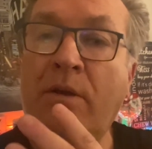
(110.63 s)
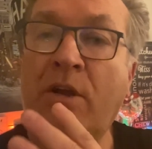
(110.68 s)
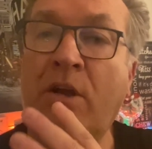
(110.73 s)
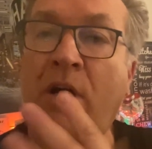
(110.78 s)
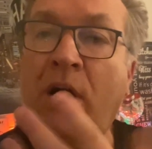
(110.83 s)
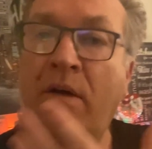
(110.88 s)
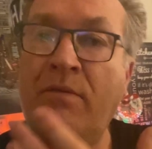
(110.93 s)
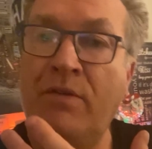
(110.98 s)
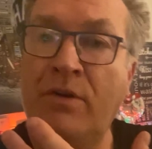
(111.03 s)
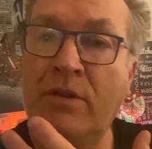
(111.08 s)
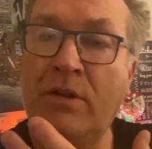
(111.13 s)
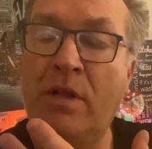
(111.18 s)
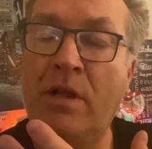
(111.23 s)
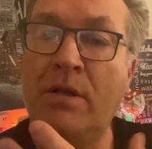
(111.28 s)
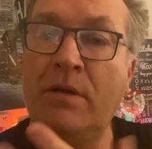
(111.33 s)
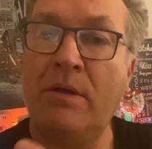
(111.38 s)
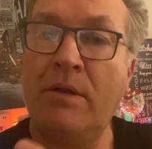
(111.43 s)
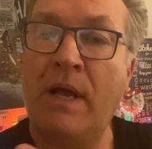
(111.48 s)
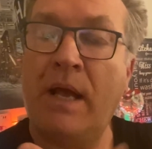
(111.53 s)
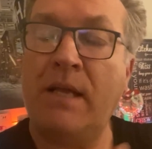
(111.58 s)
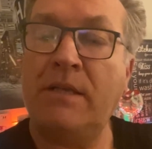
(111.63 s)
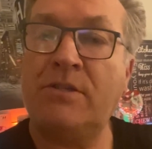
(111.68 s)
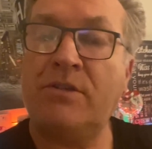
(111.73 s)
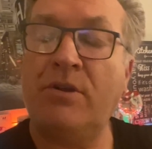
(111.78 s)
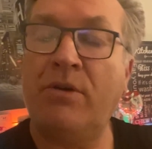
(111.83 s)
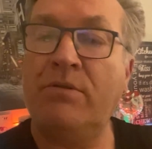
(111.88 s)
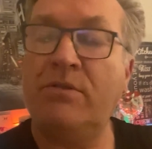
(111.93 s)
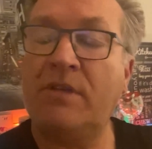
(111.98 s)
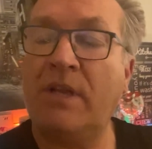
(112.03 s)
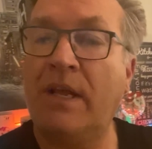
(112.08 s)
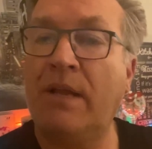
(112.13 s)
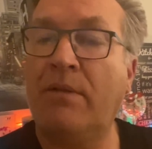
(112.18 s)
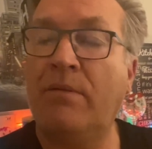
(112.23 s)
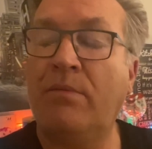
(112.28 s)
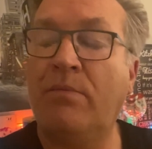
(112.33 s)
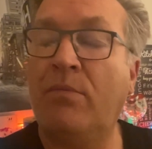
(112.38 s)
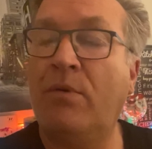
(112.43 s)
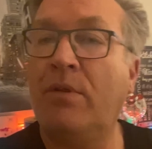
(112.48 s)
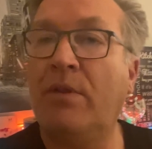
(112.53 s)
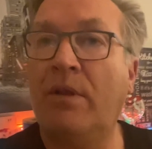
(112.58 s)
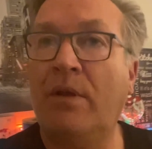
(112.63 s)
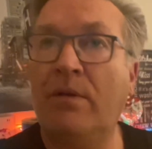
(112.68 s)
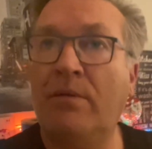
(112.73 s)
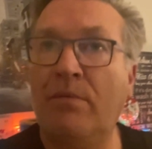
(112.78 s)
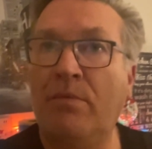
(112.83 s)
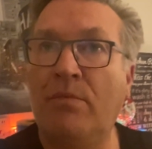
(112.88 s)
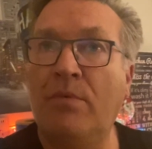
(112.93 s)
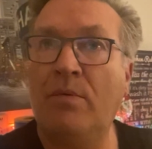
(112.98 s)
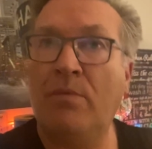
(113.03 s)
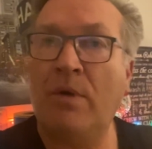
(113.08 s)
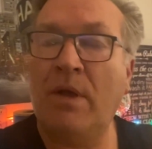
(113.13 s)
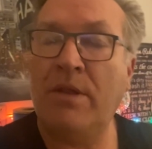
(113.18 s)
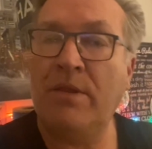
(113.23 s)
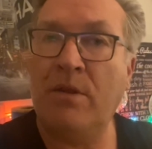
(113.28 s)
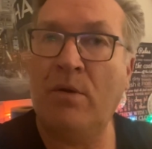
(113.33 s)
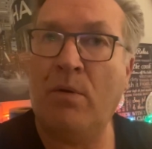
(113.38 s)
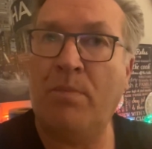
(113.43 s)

covered sound, like what the